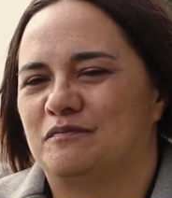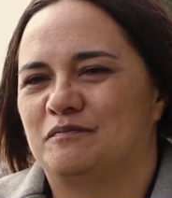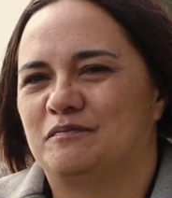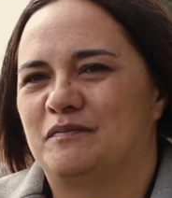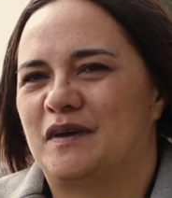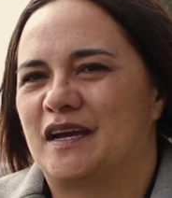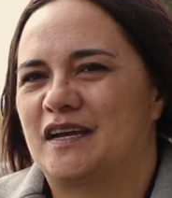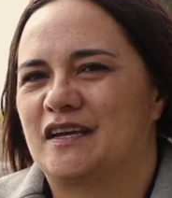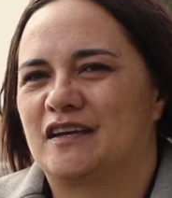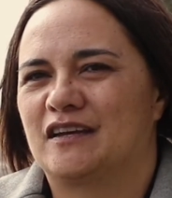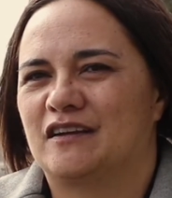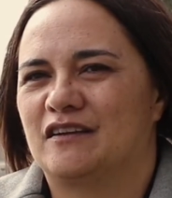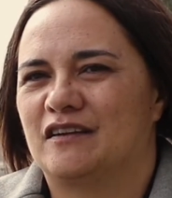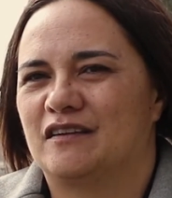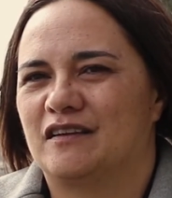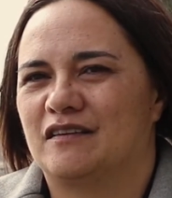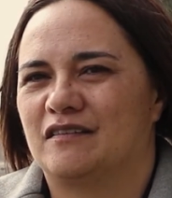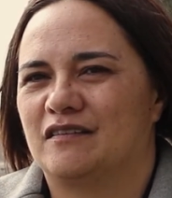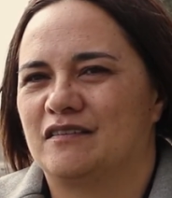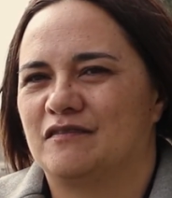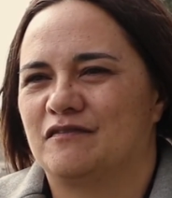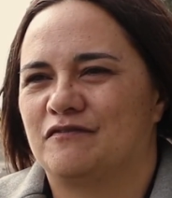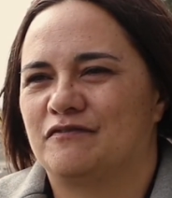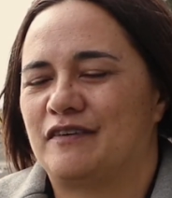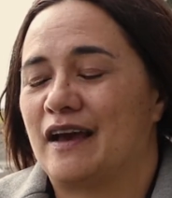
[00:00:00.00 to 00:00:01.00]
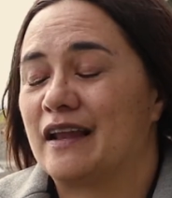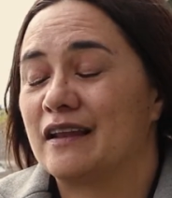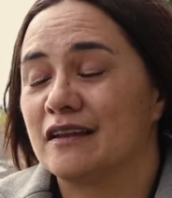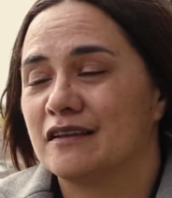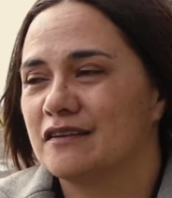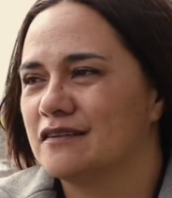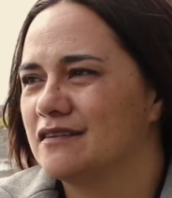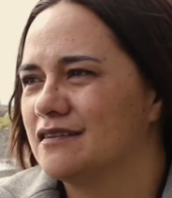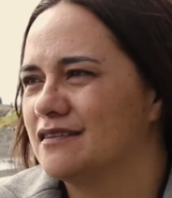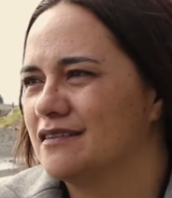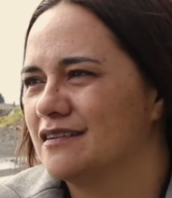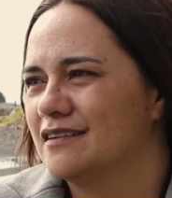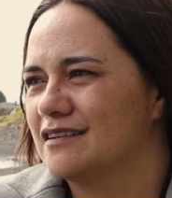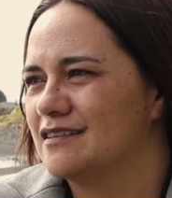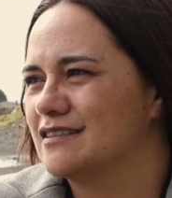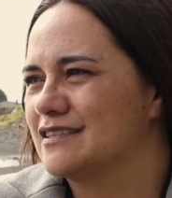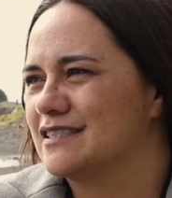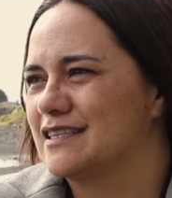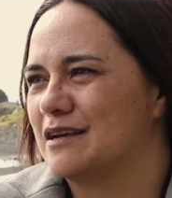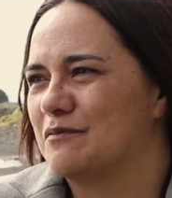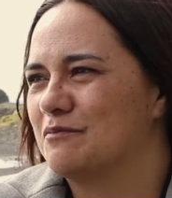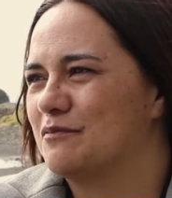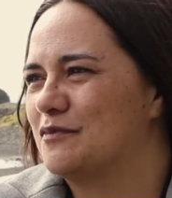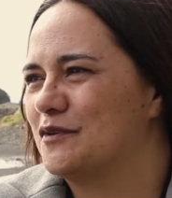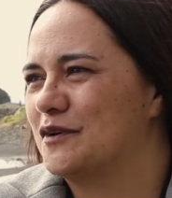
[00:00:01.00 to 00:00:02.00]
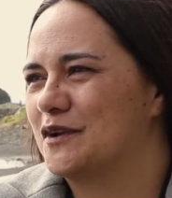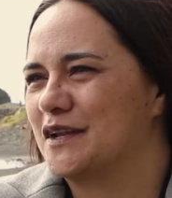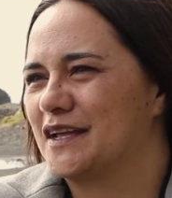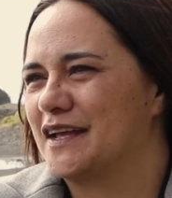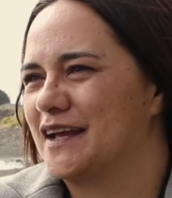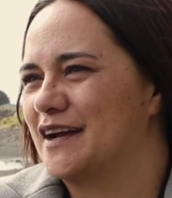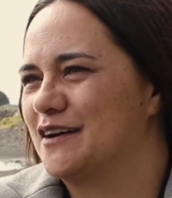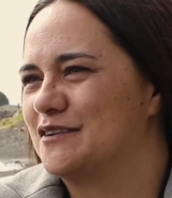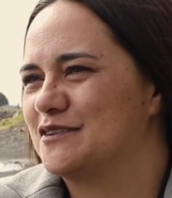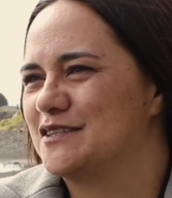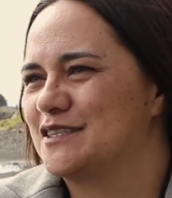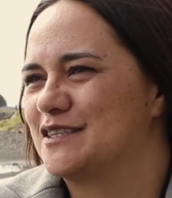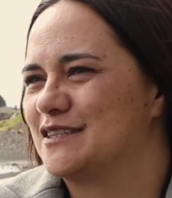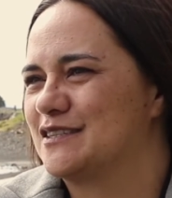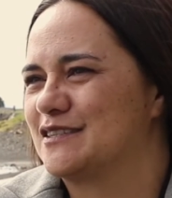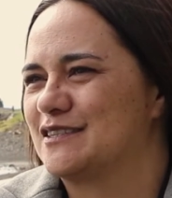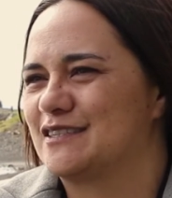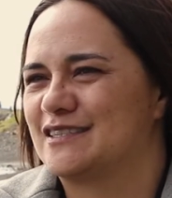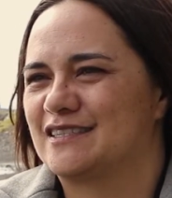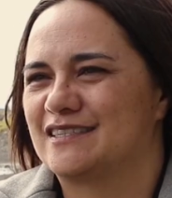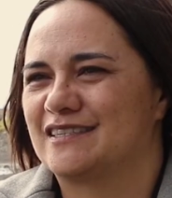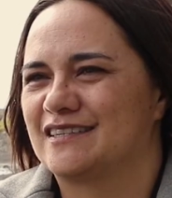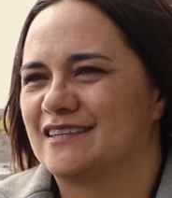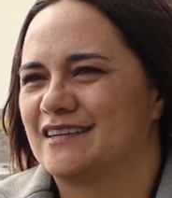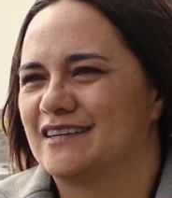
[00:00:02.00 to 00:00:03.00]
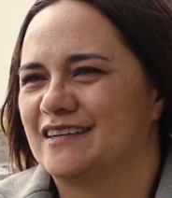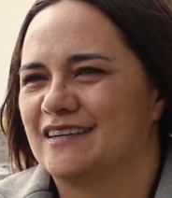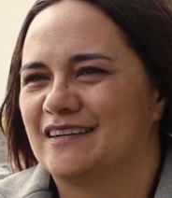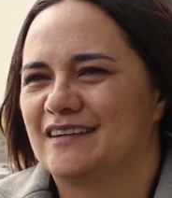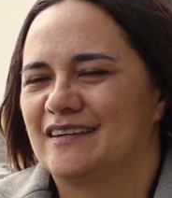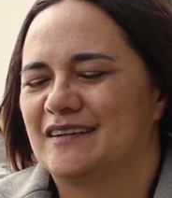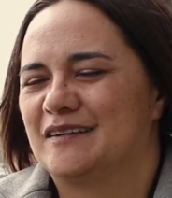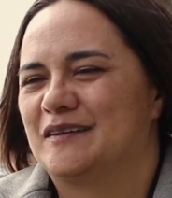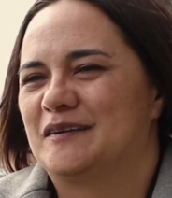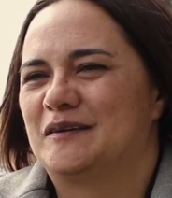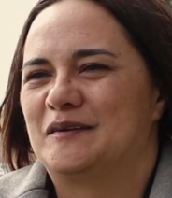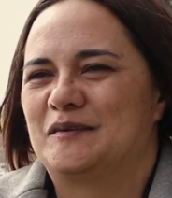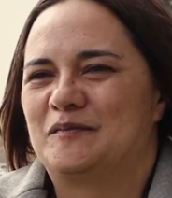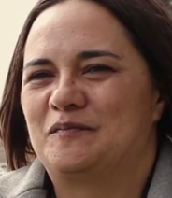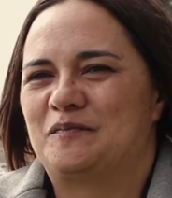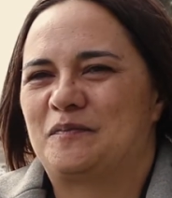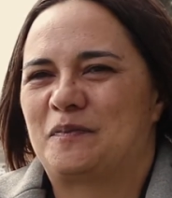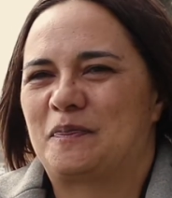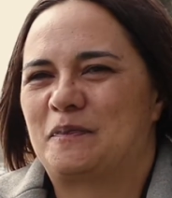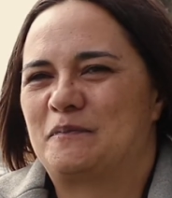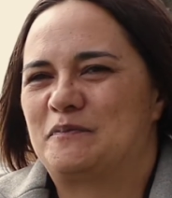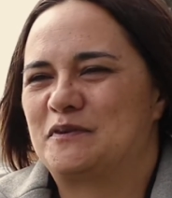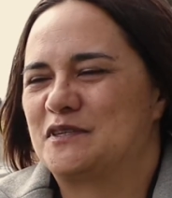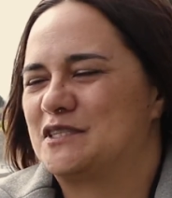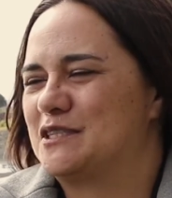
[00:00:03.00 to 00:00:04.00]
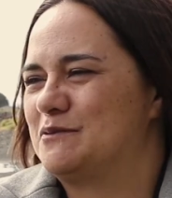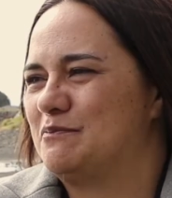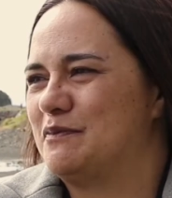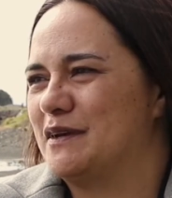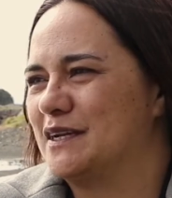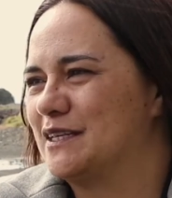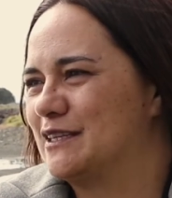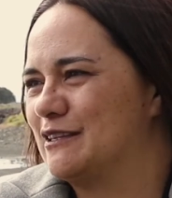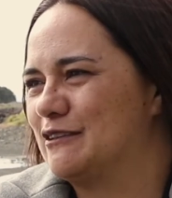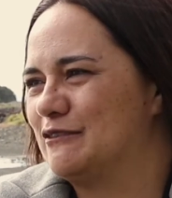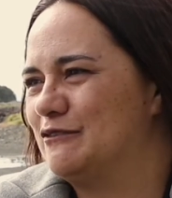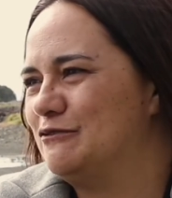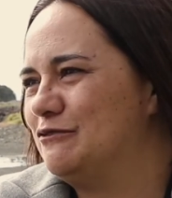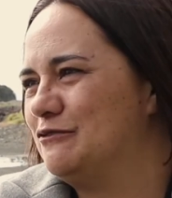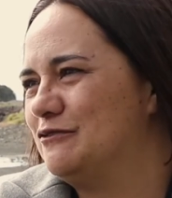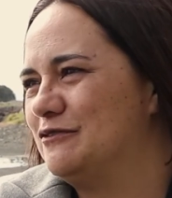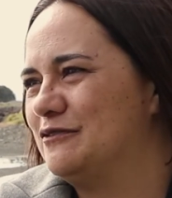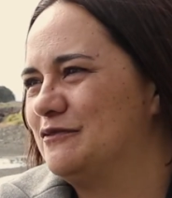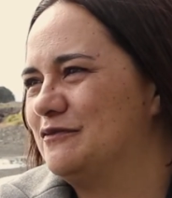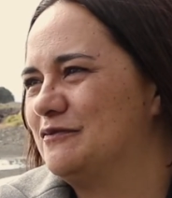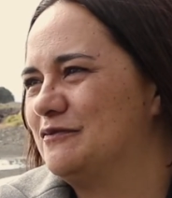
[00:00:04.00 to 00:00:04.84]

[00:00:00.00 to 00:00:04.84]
make it valid in somebody else's perspective.